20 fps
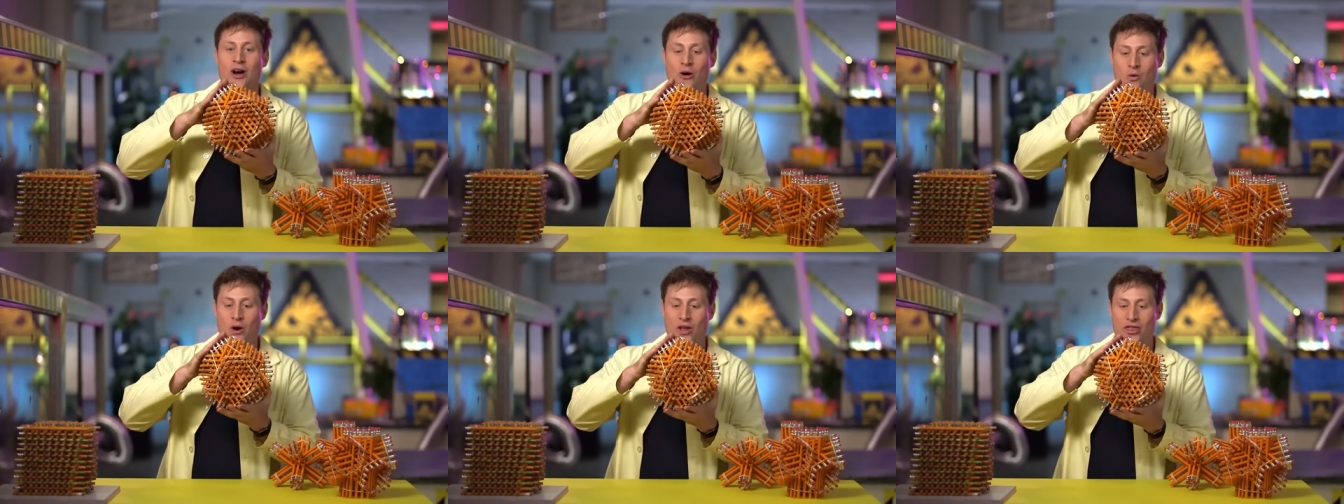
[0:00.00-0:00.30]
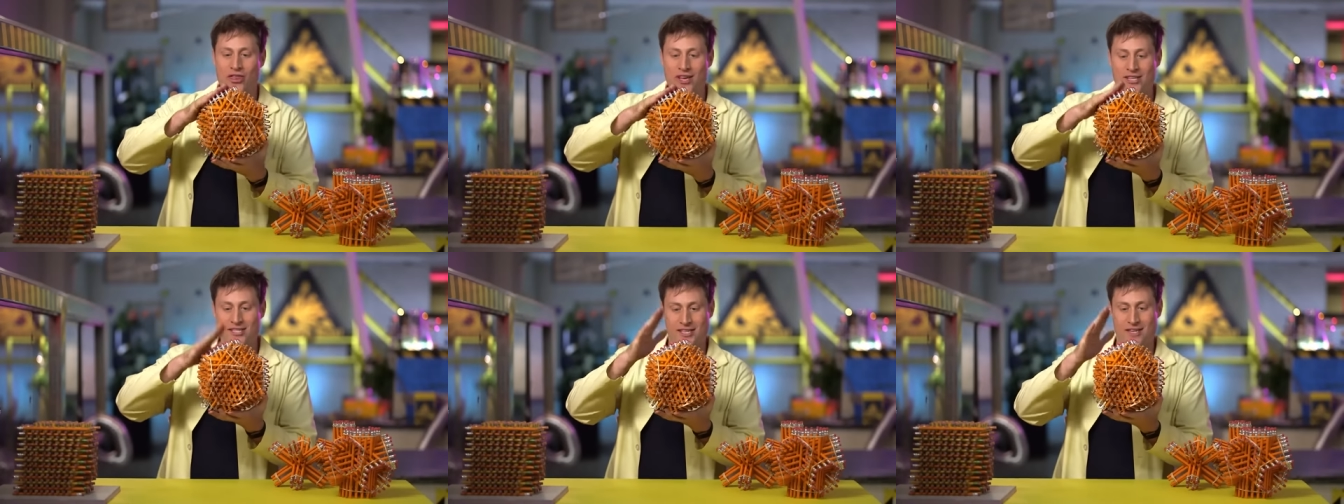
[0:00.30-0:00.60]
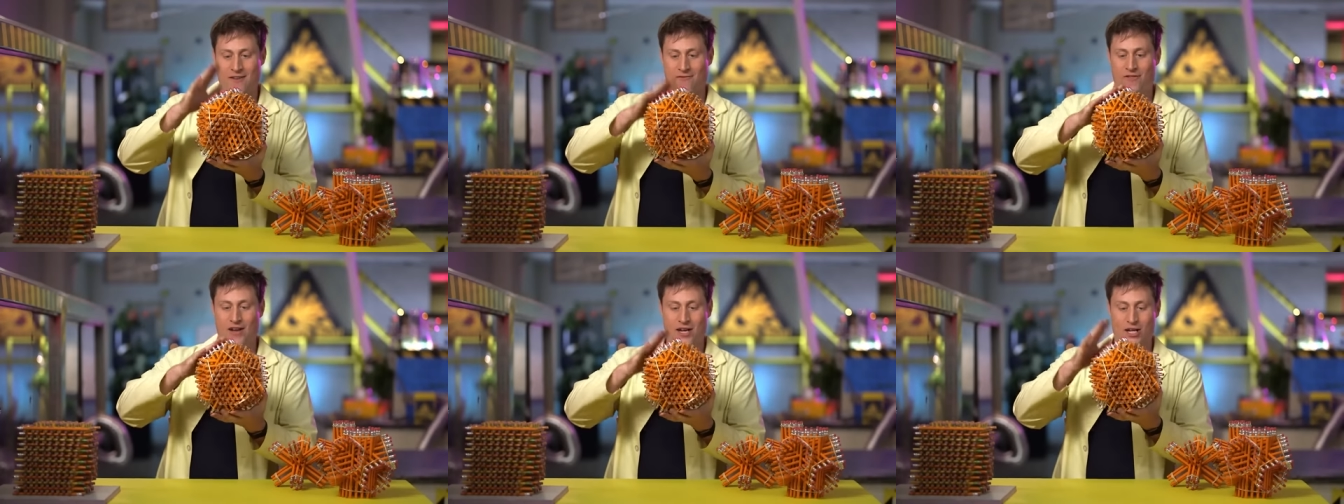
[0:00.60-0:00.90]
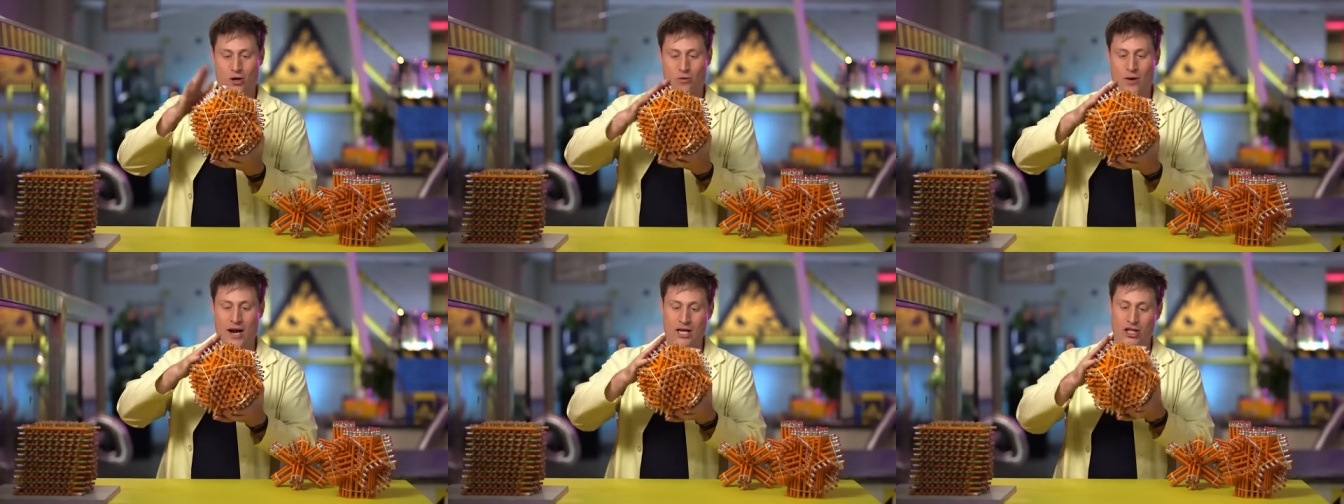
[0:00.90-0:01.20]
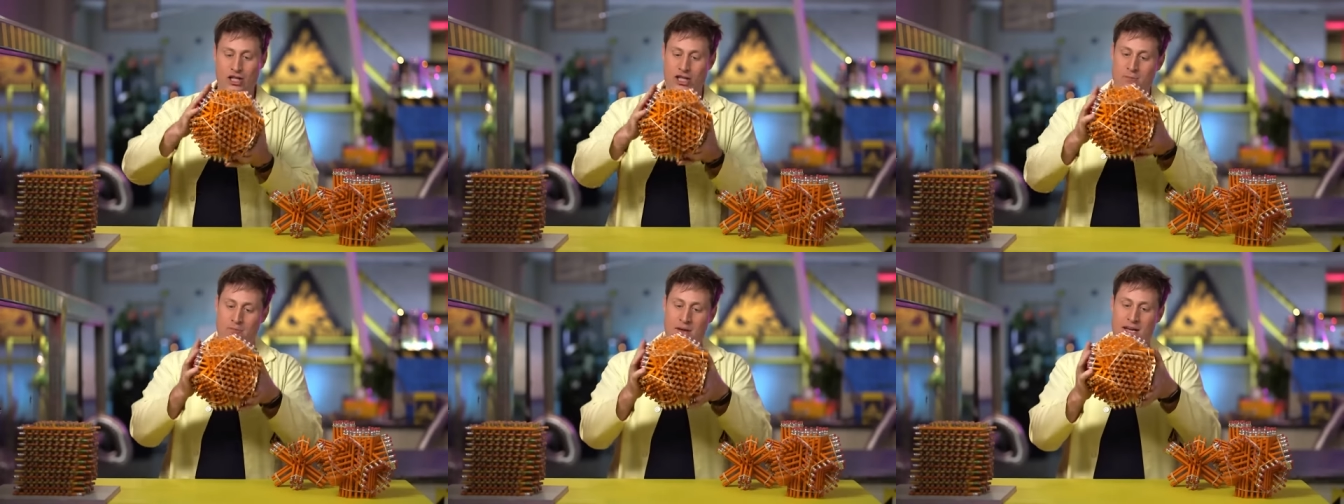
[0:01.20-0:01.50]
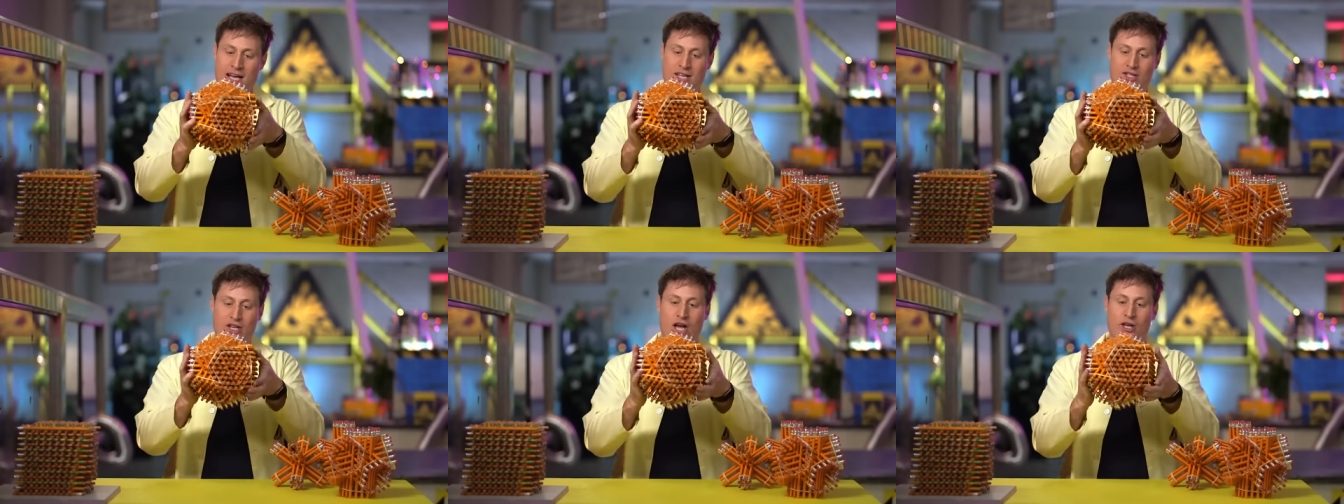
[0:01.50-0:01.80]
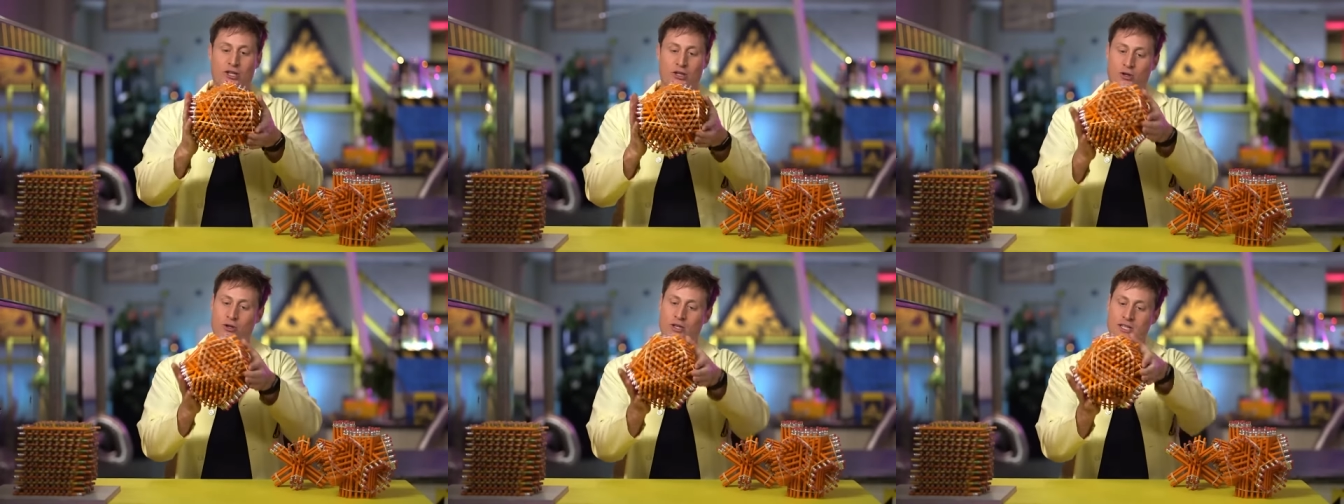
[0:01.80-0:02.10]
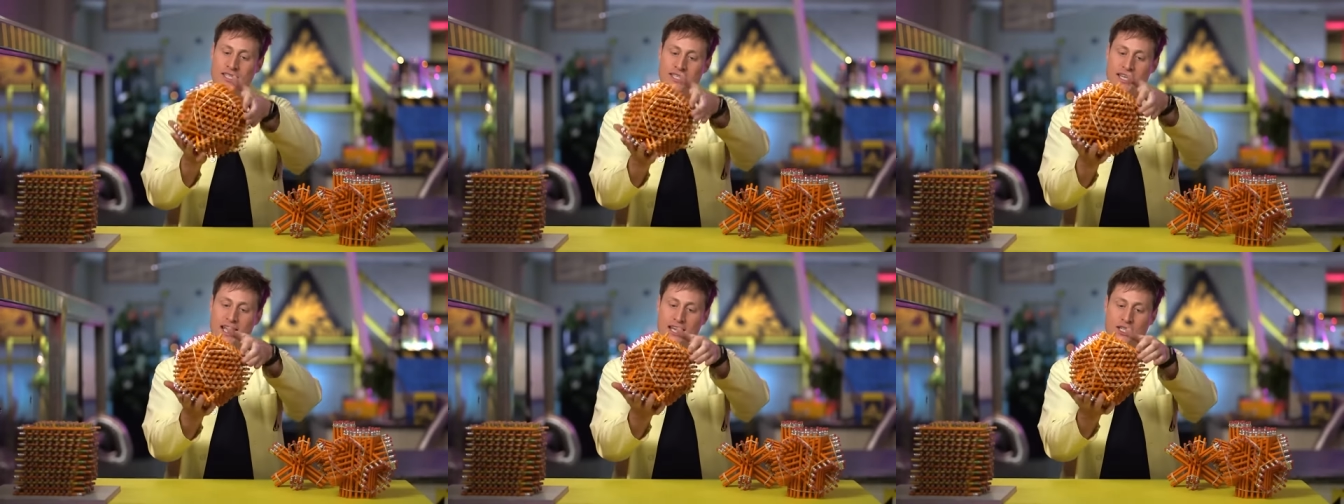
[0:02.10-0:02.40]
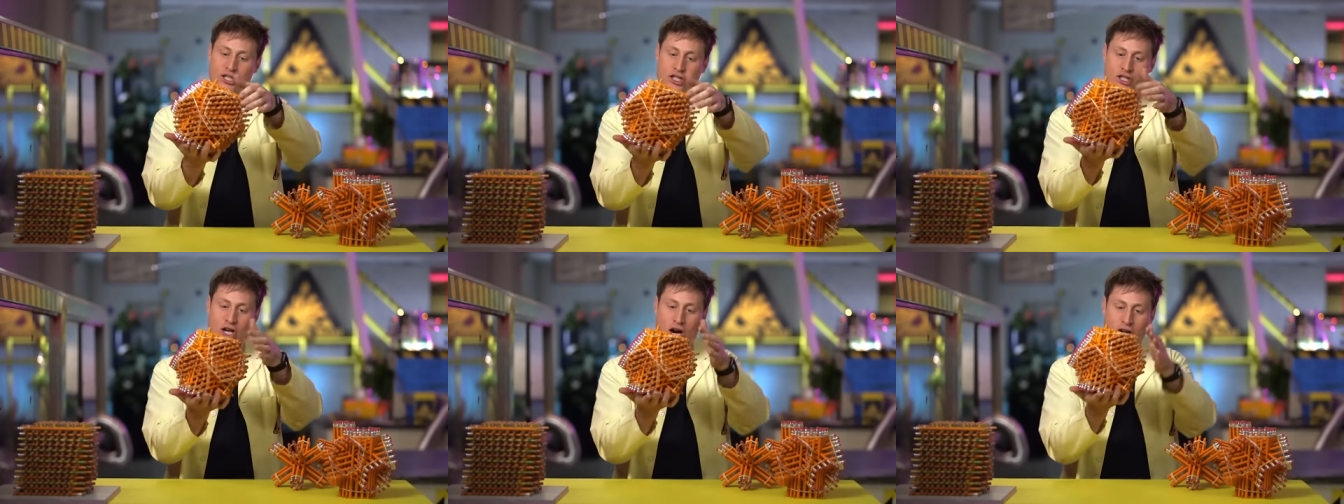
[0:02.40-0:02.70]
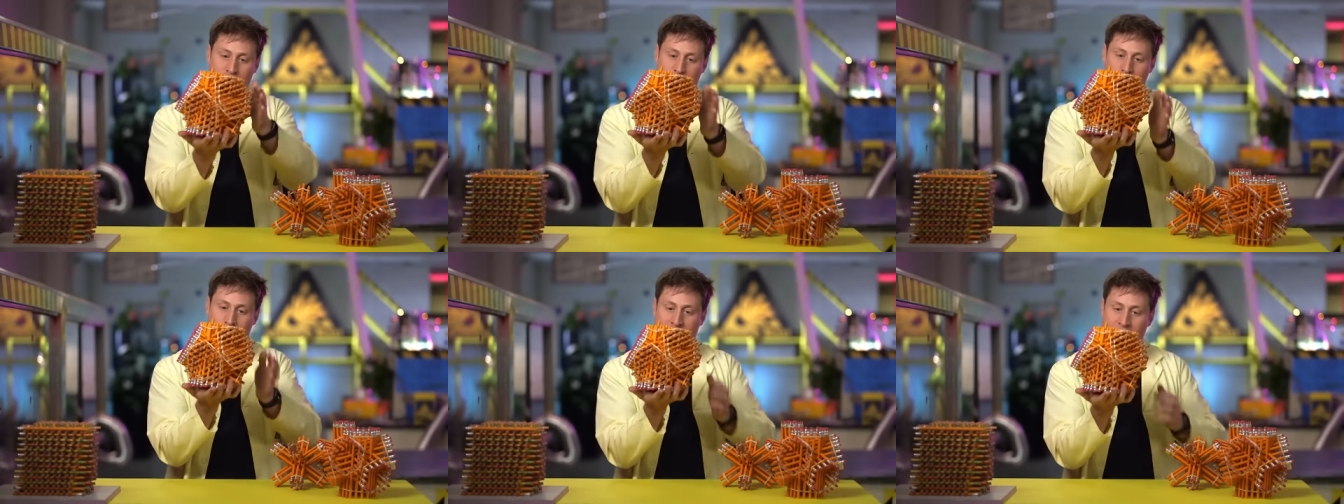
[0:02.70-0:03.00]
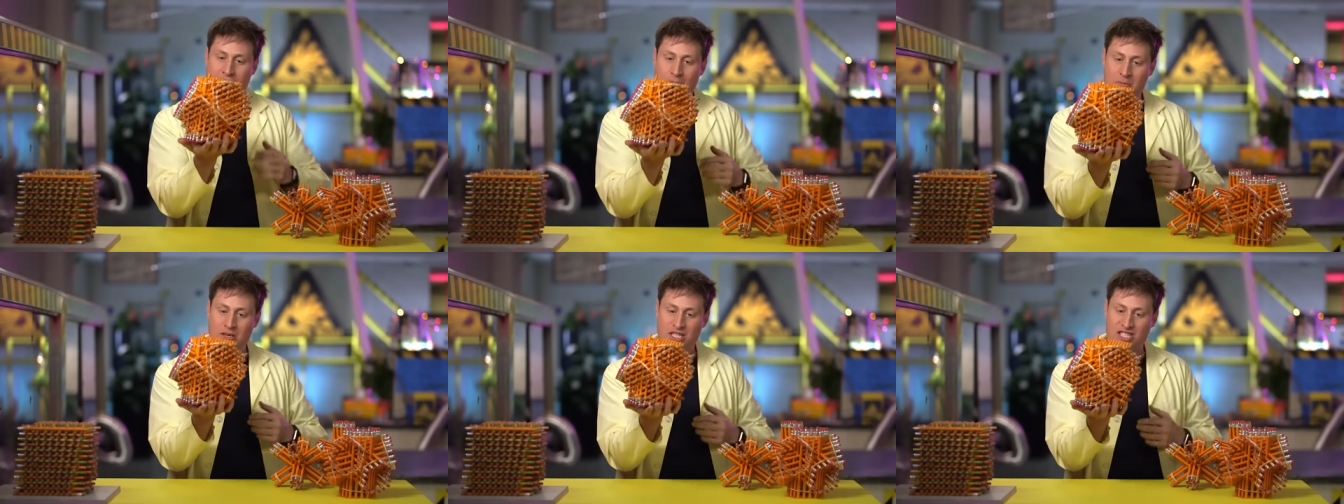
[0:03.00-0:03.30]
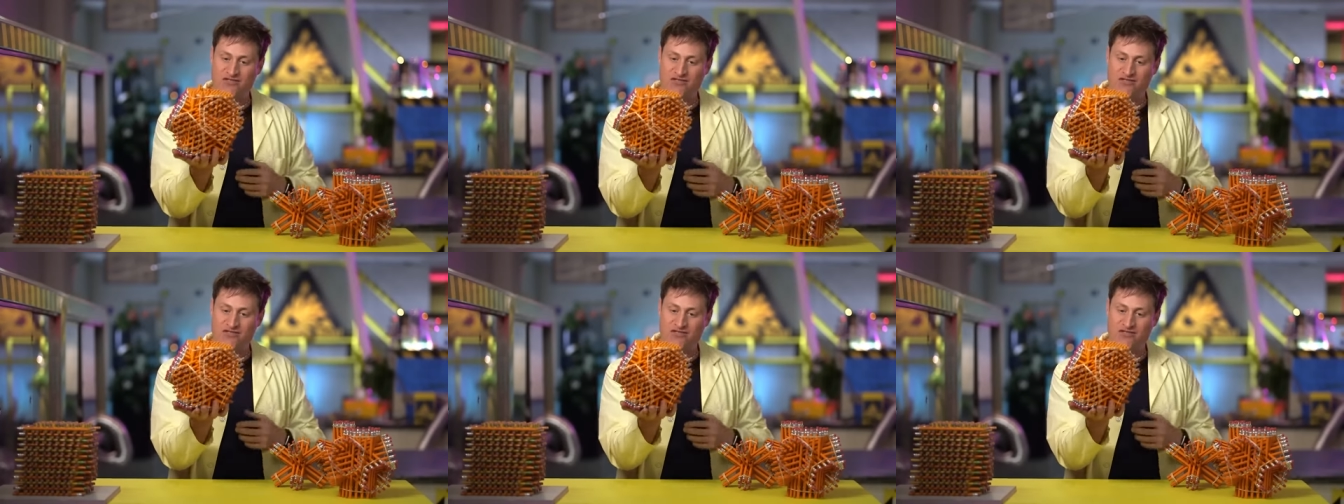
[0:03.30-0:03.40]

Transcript: with this configuration, because as you can see, it starts to become a